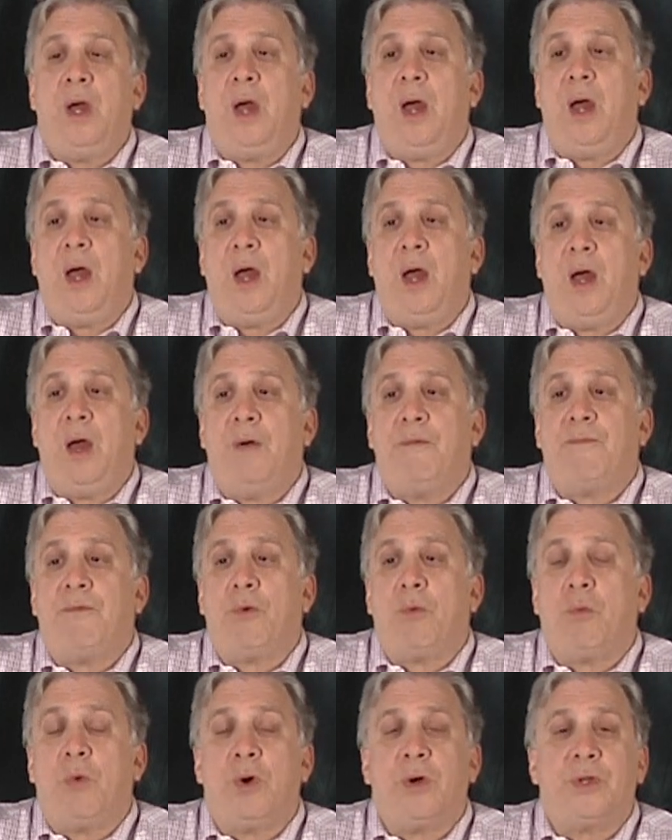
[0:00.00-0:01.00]

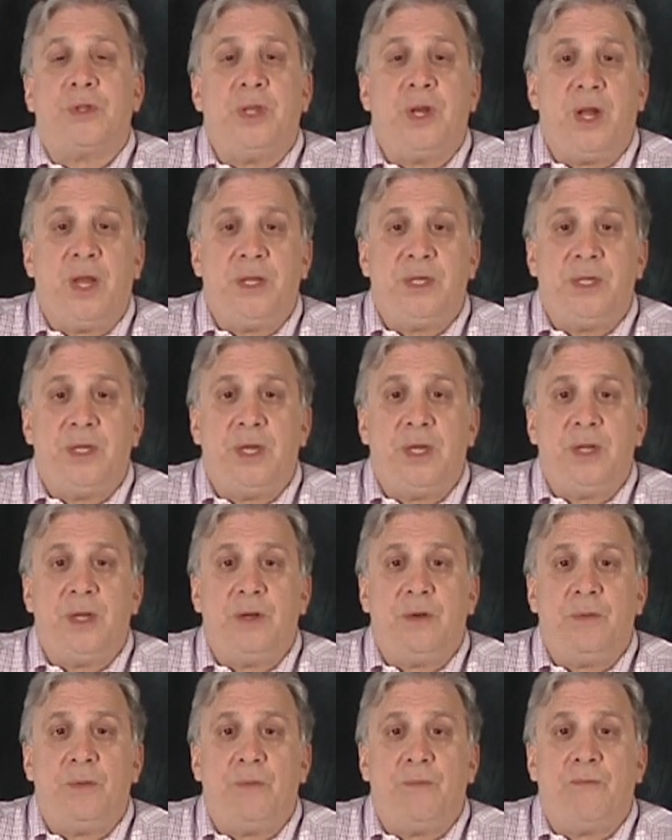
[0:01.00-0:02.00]
for work that I
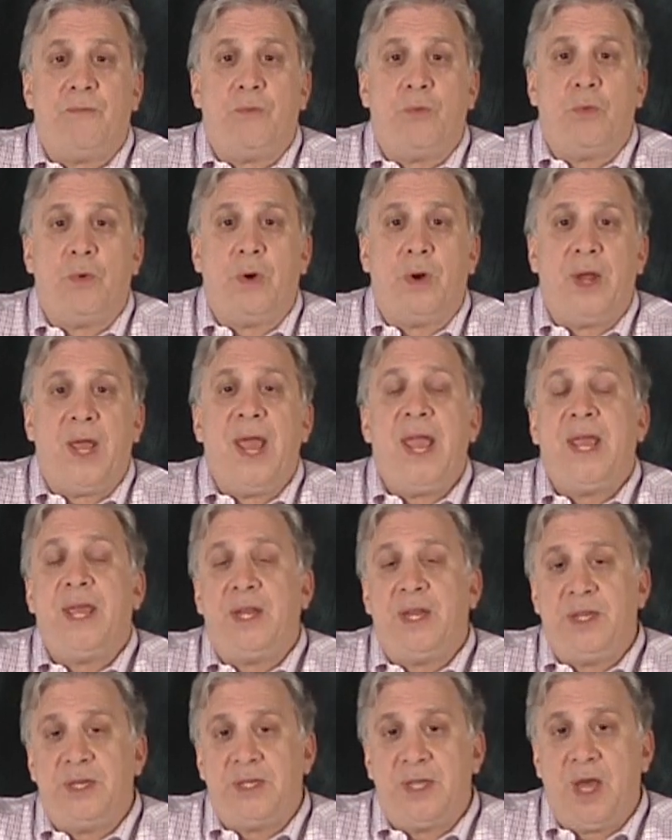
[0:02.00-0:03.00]
did for
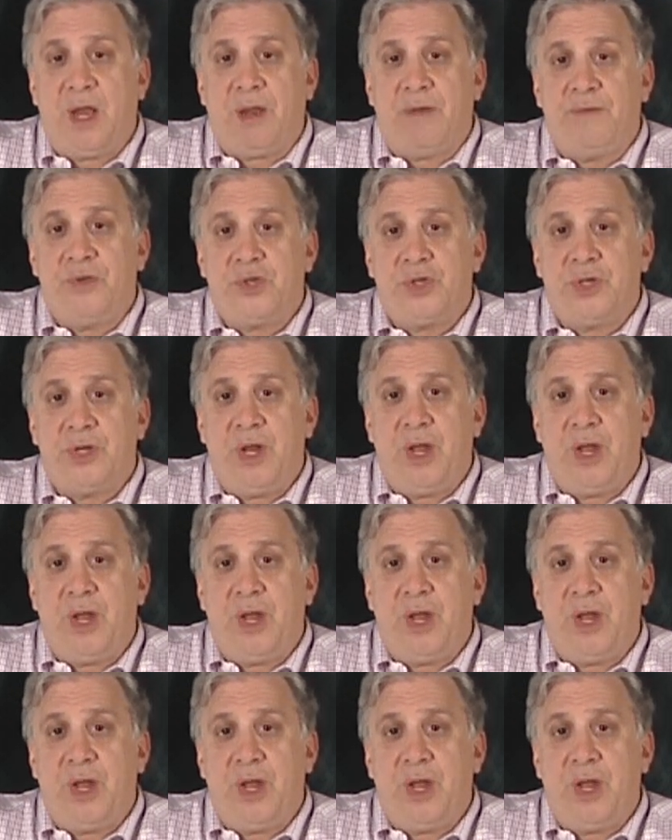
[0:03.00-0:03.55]
A&E Television